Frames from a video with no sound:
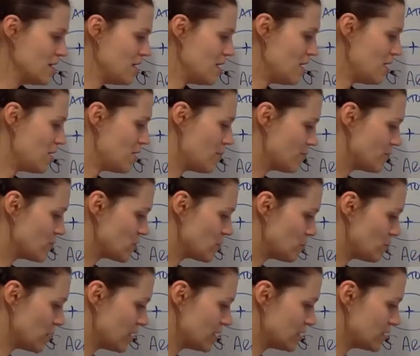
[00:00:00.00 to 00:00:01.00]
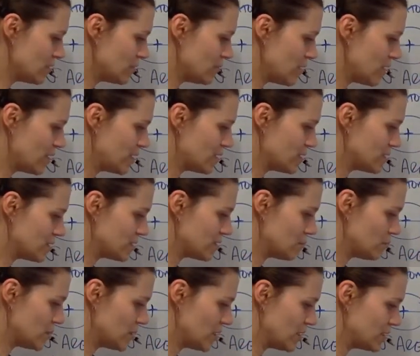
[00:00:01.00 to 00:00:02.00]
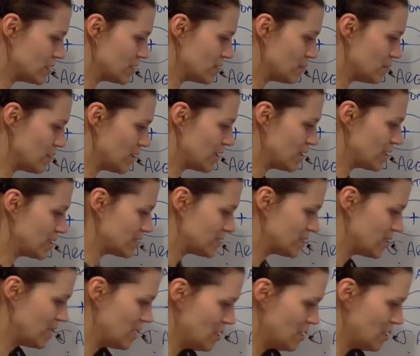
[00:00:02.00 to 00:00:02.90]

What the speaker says: so plus and minus and plus and minus,